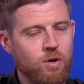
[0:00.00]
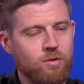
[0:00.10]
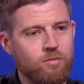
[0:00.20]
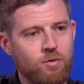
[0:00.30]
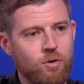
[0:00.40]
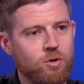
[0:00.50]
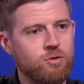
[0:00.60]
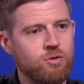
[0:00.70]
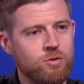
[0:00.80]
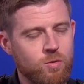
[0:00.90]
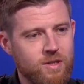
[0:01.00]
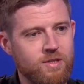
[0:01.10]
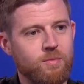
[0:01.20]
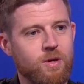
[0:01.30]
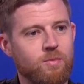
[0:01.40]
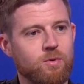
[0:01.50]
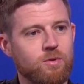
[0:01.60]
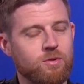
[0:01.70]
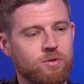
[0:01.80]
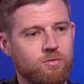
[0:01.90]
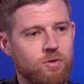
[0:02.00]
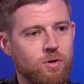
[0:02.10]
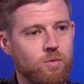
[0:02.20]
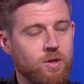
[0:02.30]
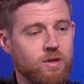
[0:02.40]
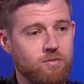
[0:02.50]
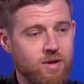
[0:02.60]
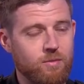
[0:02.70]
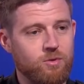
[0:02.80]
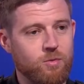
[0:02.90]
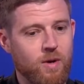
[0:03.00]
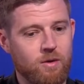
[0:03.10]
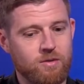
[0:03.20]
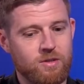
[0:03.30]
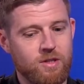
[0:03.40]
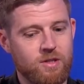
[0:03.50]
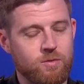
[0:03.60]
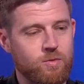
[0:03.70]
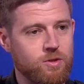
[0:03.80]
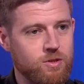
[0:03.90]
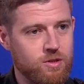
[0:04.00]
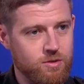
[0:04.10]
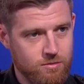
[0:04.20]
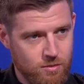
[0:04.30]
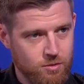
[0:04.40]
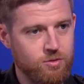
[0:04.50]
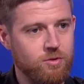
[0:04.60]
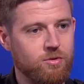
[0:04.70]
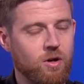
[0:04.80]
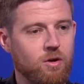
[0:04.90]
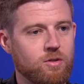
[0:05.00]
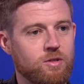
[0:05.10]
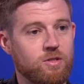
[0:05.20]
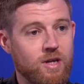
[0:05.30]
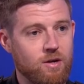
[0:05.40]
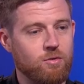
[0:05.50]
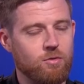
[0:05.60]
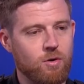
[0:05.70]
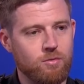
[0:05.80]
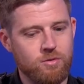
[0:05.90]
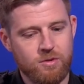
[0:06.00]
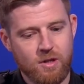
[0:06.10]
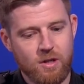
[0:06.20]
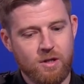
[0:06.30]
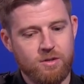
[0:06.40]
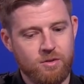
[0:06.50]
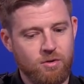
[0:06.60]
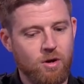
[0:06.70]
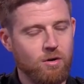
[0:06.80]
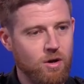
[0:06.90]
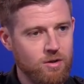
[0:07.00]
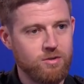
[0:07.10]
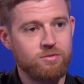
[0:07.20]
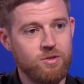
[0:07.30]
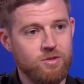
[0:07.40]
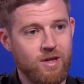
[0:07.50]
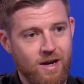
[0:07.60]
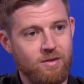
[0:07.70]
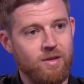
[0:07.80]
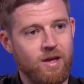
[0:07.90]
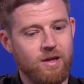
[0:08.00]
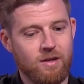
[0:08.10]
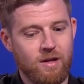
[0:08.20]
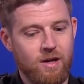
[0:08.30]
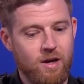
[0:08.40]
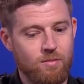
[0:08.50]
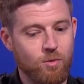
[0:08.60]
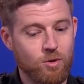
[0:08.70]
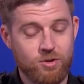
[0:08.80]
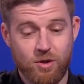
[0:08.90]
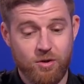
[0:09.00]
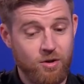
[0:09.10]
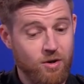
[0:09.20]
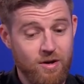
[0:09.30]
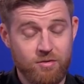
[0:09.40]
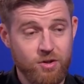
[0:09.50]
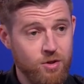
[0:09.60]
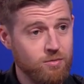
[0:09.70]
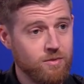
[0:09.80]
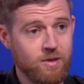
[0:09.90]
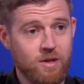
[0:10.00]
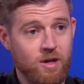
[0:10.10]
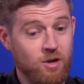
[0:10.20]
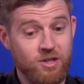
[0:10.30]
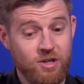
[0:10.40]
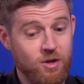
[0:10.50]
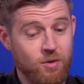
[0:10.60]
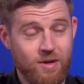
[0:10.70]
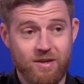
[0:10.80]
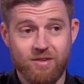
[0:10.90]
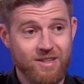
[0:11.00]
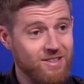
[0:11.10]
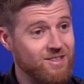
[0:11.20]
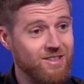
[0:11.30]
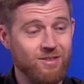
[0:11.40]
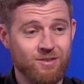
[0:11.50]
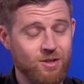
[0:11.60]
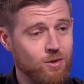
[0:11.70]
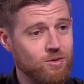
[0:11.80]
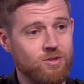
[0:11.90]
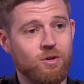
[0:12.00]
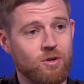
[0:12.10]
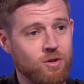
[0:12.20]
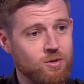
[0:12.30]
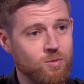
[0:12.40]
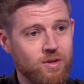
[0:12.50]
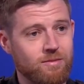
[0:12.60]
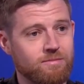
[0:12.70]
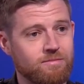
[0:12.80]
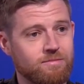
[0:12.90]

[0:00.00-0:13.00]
one in 420 people suffer with inflammatory bowel disease, which is ulcerative colitis and Crohn's. So there are a lot of us out there uh, more so than I ever knew. I didn't know it even existed until I was diagnosed with it.